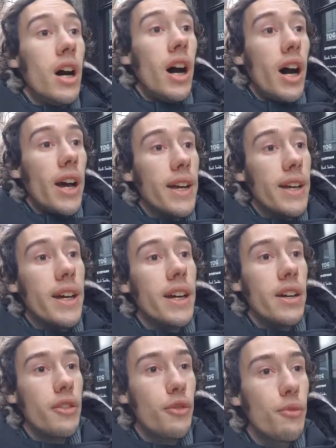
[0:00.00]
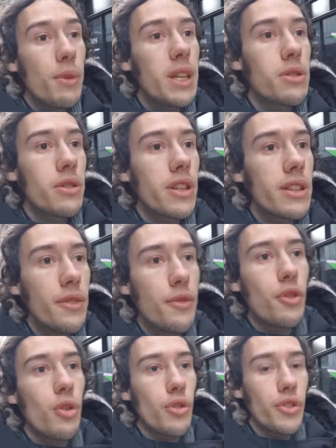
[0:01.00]
For me it's
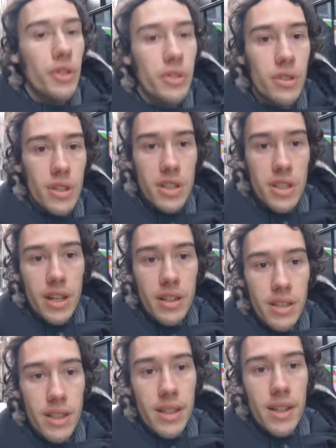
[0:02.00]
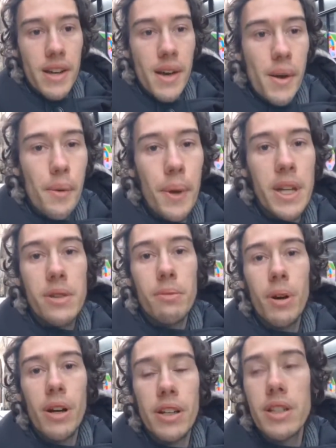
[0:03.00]
difficult to decide which
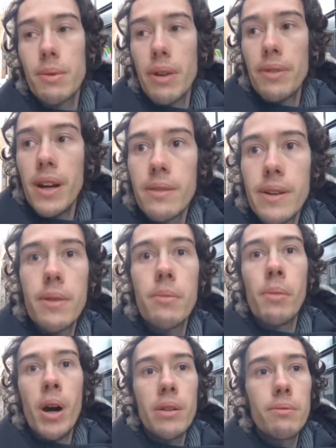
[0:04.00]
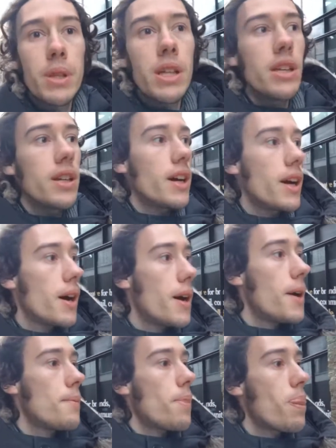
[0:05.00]
one is my favorite. It might be
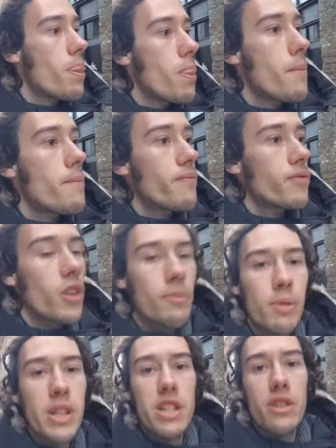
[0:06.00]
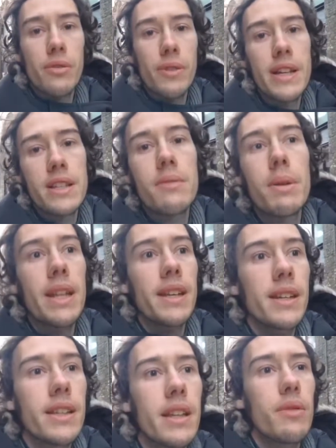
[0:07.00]
The Prisoner of Azkaban.
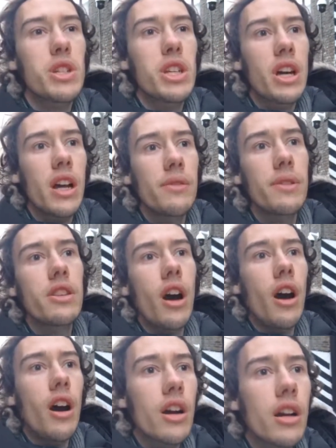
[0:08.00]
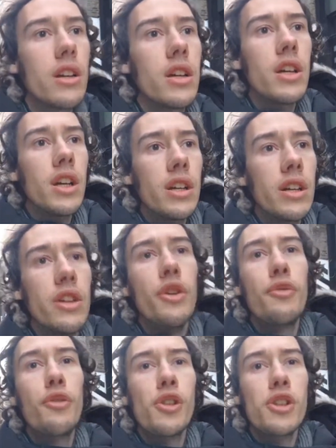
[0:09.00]
That was kind of a dark, the
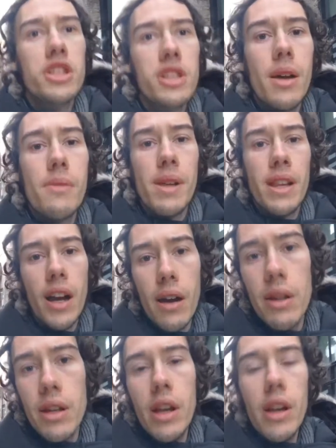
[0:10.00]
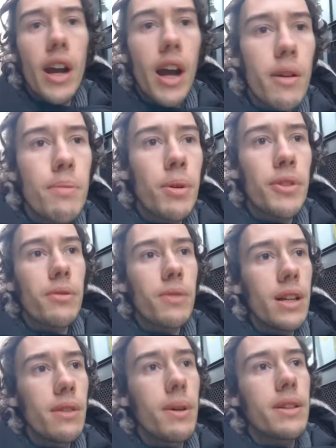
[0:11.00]
first time that Harry Potter
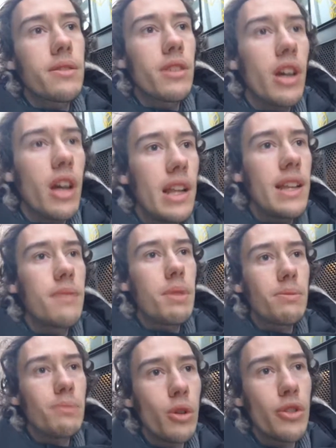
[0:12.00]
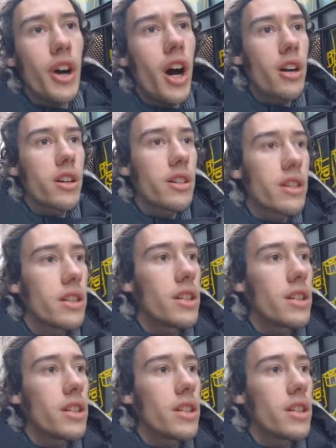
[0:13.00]
really went a little bit more darker.